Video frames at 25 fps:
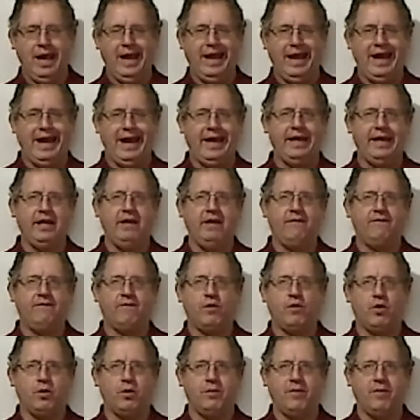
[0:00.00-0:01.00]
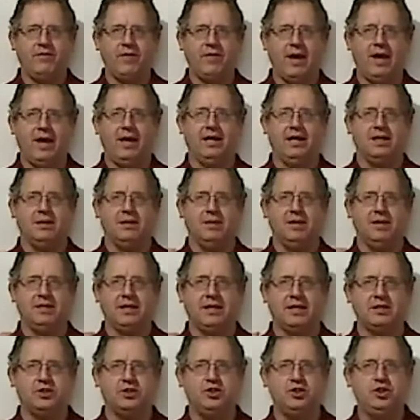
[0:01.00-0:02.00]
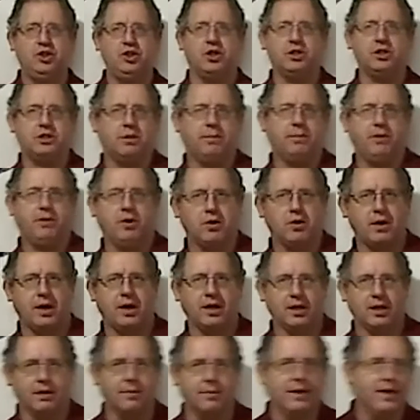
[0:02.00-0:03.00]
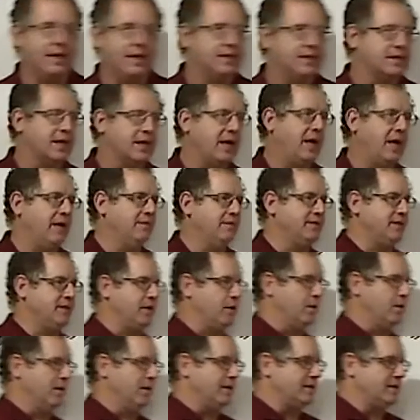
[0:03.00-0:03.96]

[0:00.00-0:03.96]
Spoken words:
any form of that element that's just a pure element is going to have 0